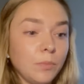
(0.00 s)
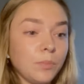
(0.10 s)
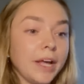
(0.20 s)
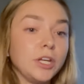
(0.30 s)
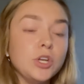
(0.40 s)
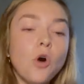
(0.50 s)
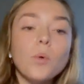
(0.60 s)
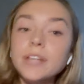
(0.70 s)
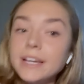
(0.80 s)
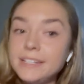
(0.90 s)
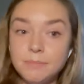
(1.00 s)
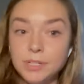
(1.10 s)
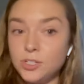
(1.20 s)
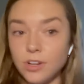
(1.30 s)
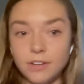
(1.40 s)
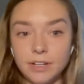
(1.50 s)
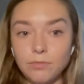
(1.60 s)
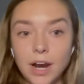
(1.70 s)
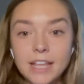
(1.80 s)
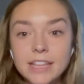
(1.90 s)
like, no one likes to be
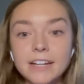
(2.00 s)
starving, right?